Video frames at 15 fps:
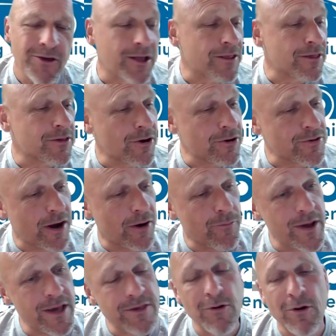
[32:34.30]
search our
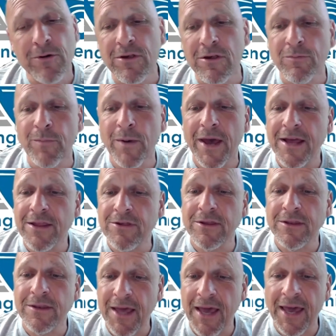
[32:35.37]
resources page
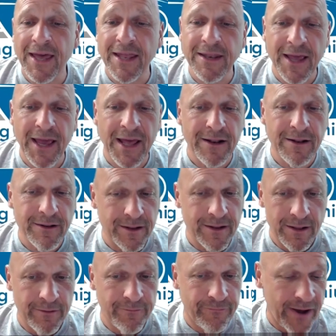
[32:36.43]
and
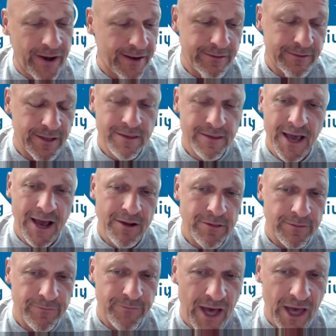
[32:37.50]
find discounts
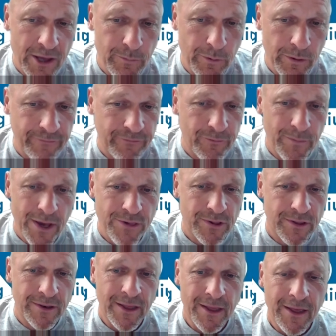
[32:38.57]
and valuable
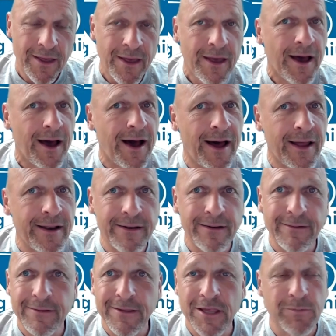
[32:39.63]
information on
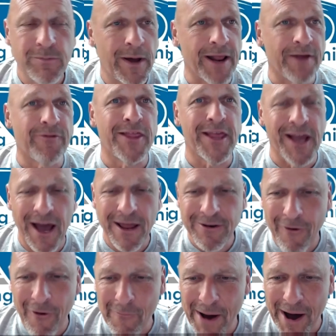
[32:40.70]
just about everything I
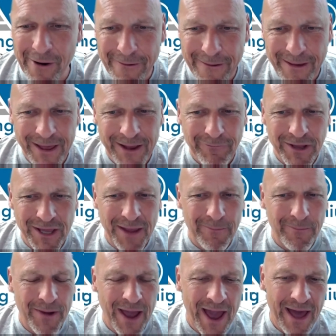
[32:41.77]
know about, and we
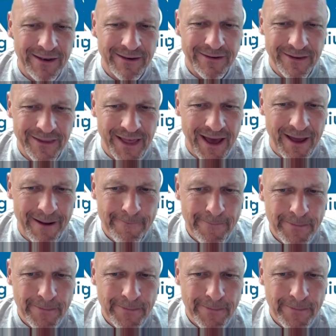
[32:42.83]
keep adding to that.